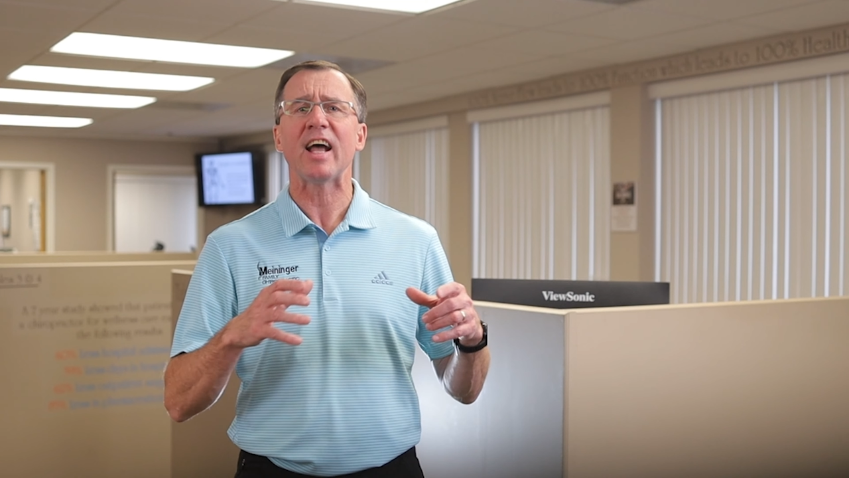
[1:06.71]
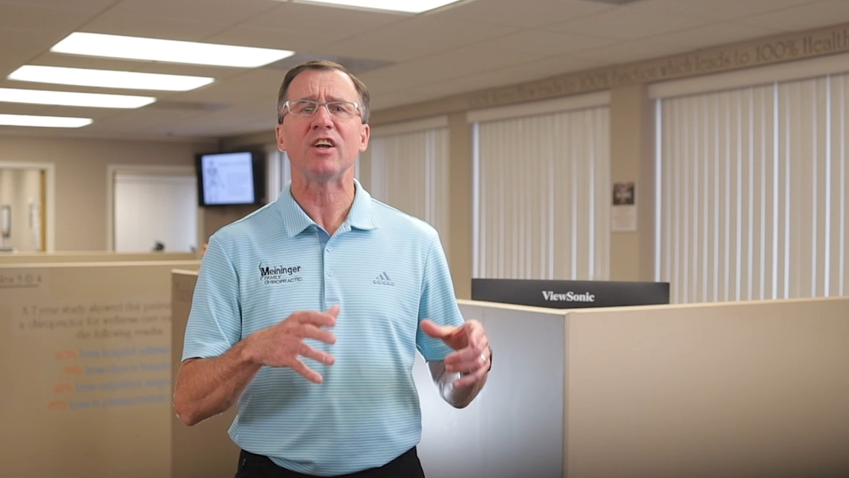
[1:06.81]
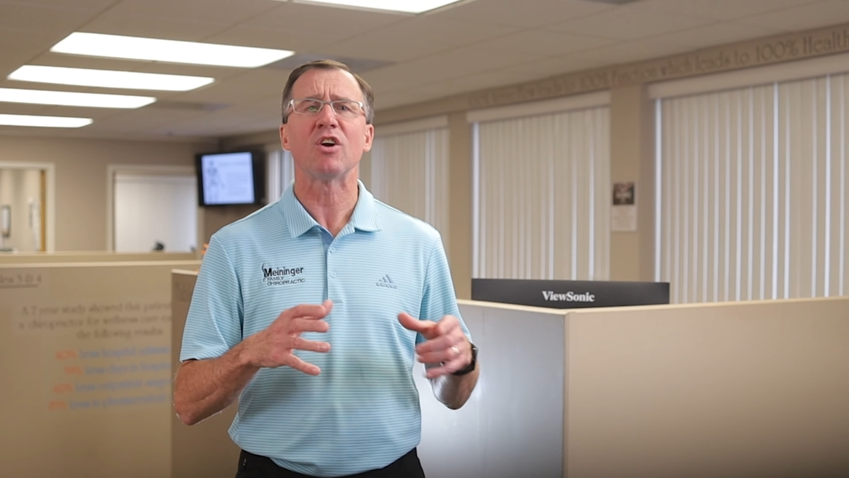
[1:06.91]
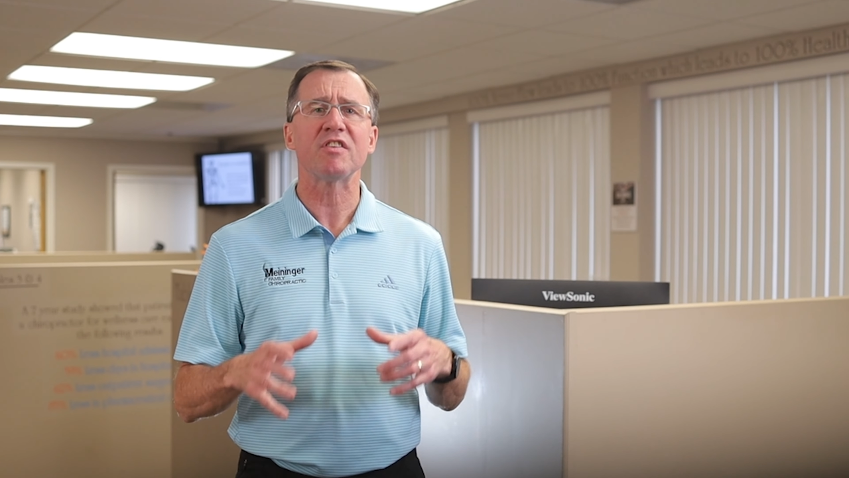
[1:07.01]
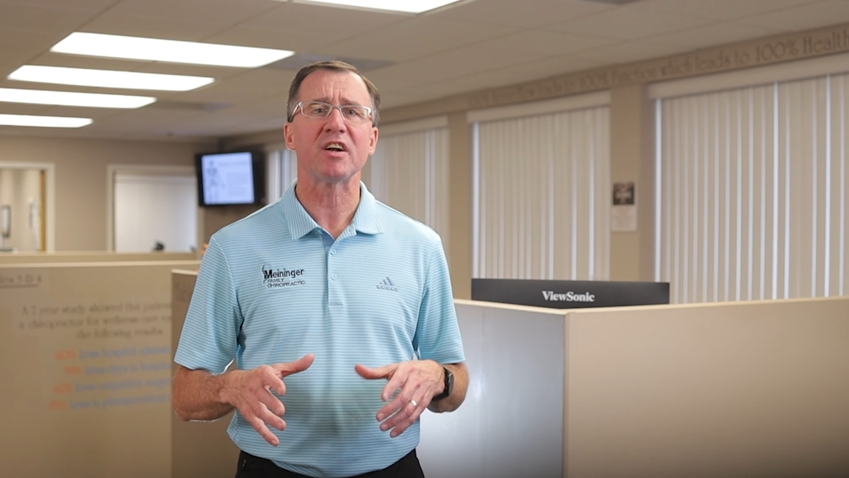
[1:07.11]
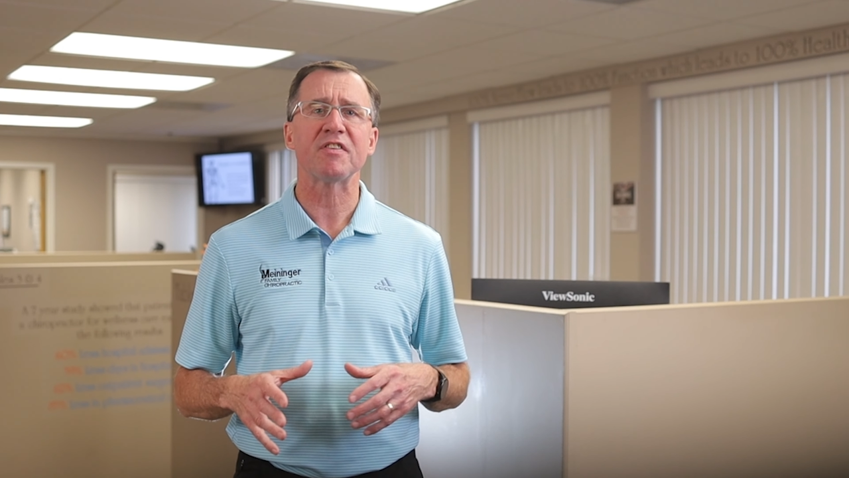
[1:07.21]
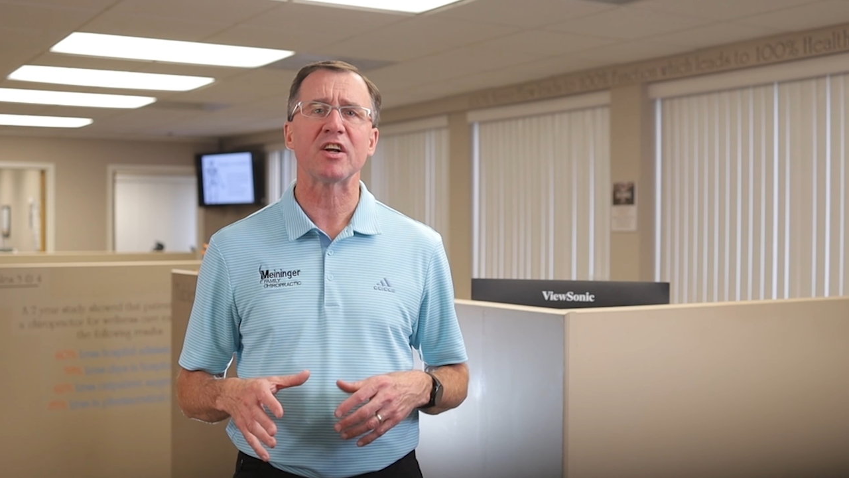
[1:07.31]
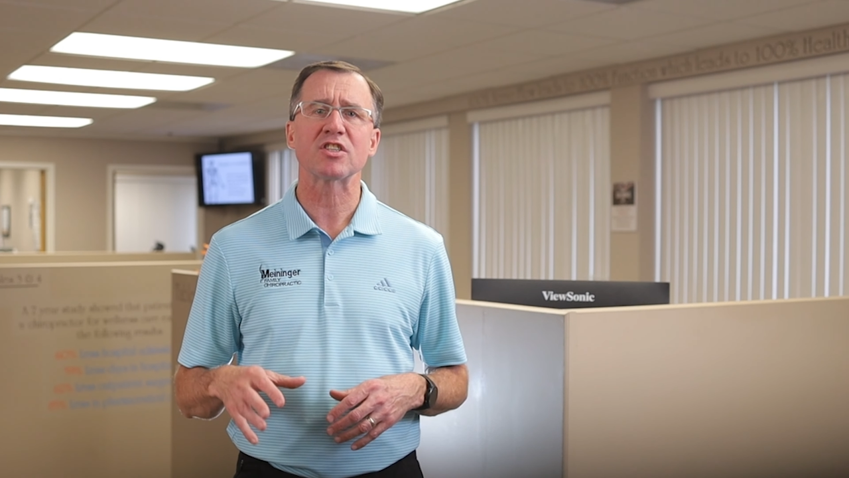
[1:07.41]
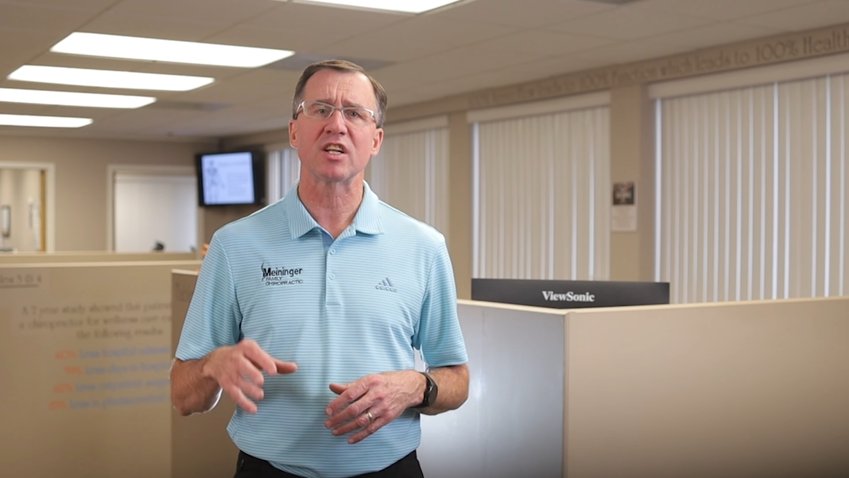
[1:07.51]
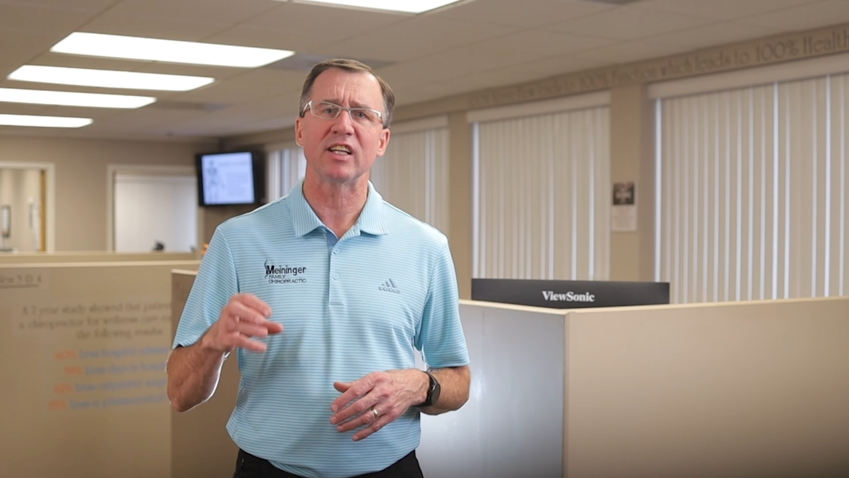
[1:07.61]
And that nerve
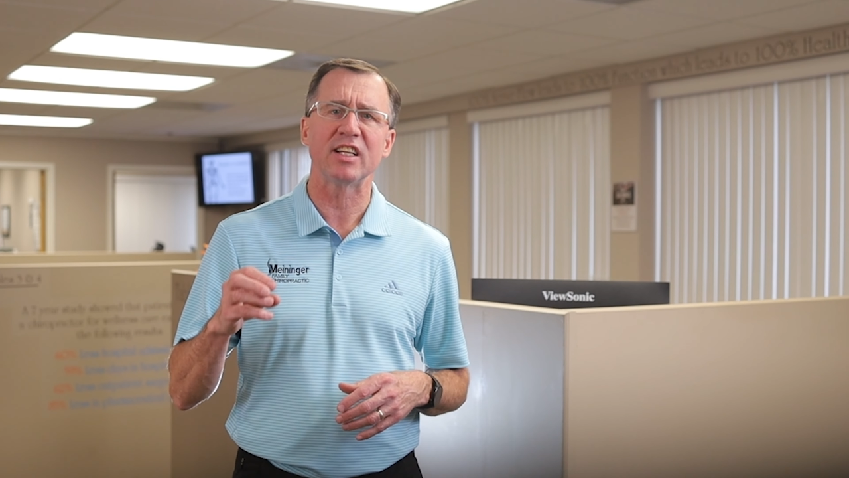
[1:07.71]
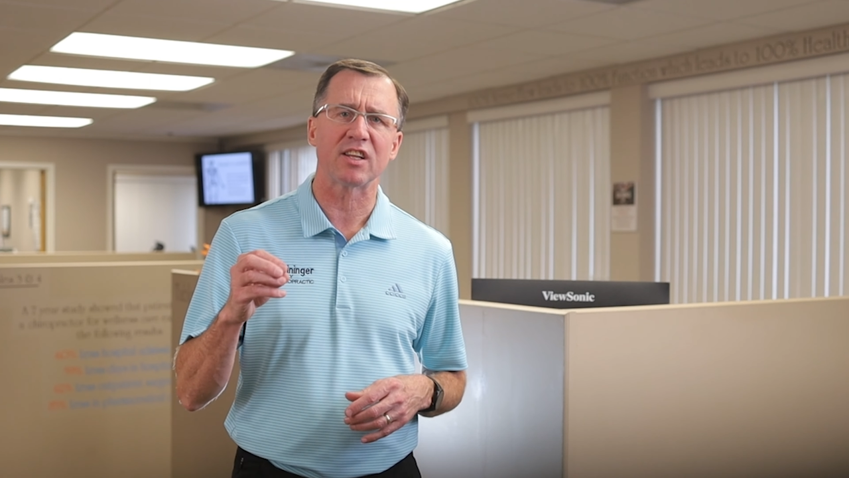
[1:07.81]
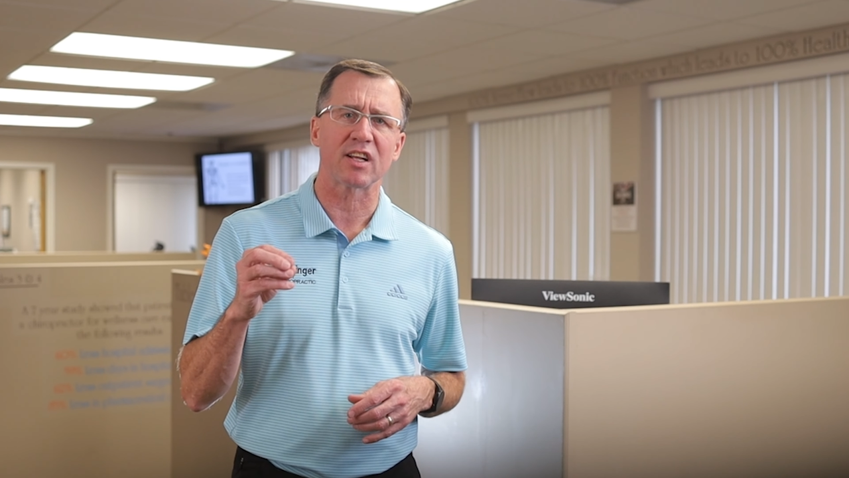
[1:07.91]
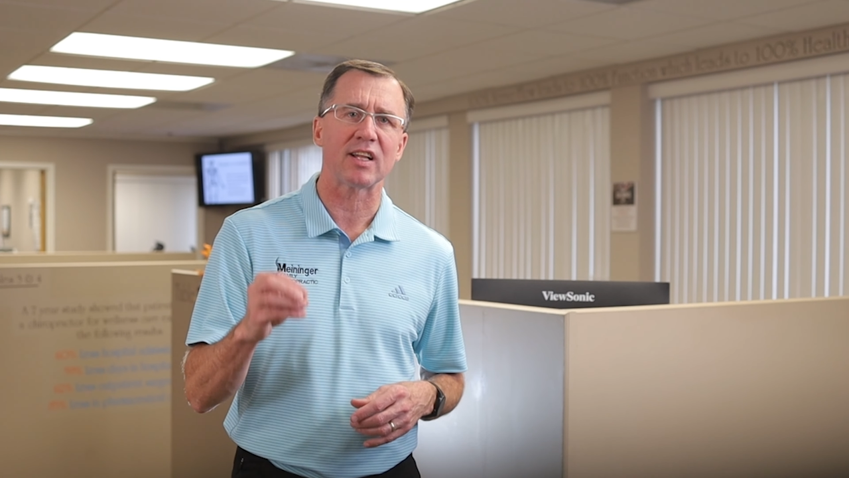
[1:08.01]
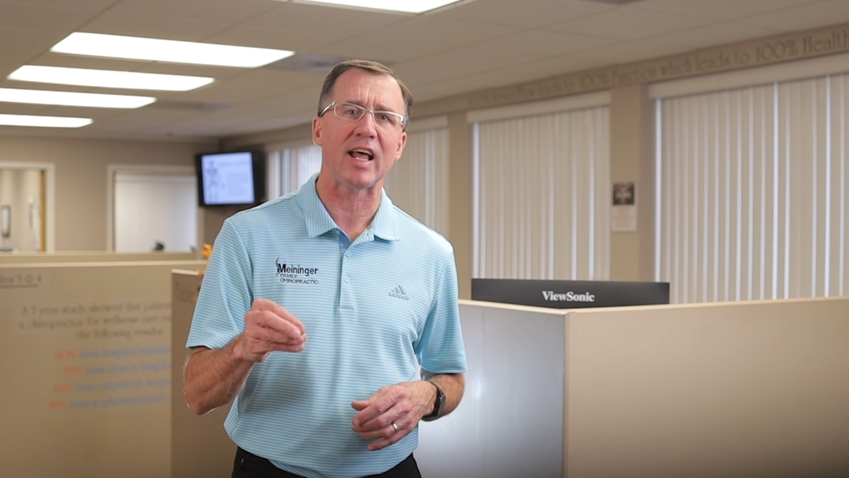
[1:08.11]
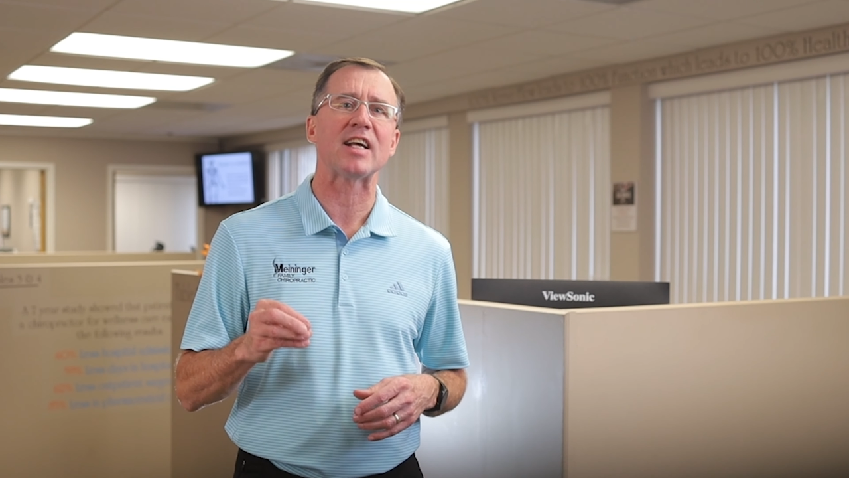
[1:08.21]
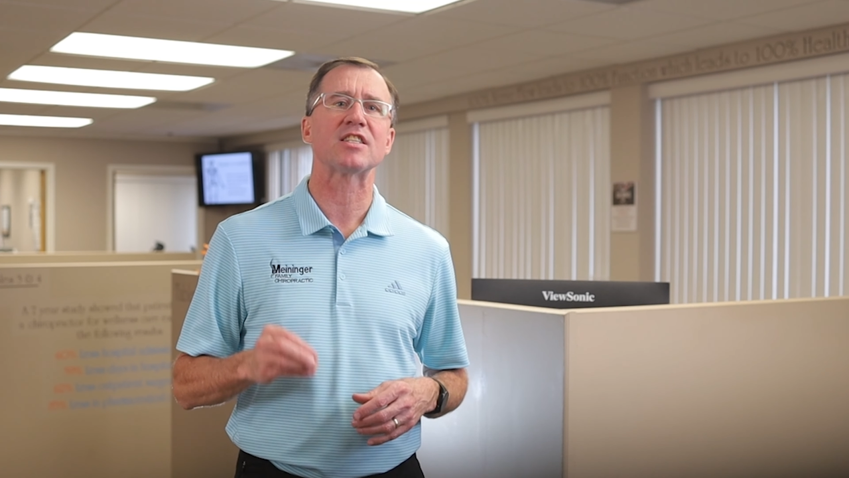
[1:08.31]
interference can lead to the